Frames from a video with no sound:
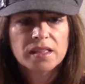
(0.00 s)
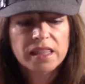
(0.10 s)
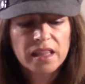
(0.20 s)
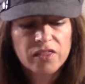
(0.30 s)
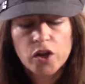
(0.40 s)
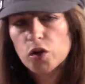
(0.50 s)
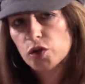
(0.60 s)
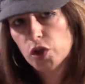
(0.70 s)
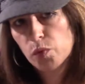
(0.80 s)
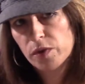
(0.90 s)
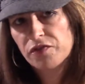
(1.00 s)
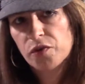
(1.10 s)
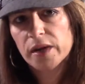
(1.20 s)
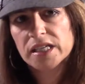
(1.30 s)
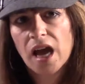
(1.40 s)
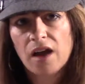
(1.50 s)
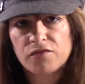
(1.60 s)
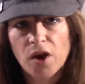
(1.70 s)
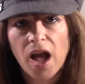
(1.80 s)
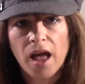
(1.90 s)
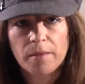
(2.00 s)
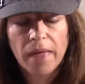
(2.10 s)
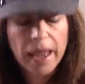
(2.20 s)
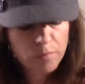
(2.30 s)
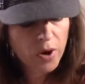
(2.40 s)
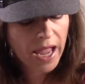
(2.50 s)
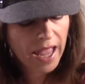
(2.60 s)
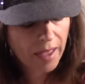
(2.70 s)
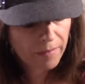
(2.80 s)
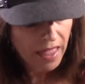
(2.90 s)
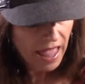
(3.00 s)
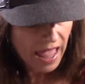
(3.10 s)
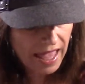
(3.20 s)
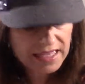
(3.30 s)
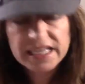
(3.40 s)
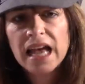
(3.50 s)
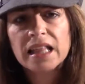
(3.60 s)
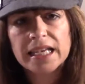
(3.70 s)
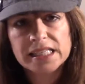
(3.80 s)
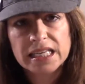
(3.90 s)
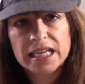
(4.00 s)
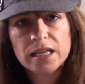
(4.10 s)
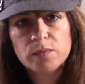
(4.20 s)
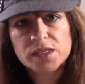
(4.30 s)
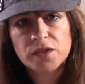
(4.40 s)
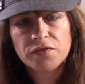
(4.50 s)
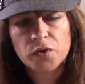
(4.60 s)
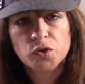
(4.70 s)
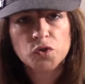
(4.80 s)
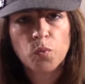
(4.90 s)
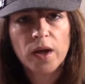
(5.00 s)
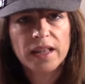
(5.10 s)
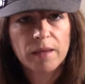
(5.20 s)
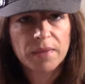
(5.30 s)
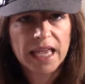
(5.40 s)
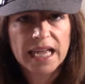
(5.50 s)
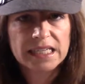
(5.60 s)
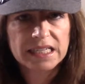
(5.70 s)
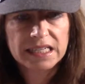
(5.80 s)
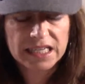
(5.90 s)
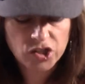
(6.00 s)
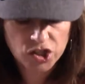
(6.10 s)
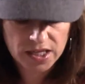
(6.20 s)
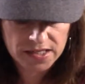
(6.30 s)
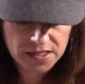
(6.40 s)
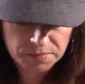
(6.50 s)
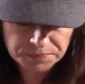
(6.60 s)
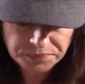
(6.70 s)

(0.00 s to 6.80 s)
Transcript: they're referring to Abraham, and telling us that he was the first one that began to teach this.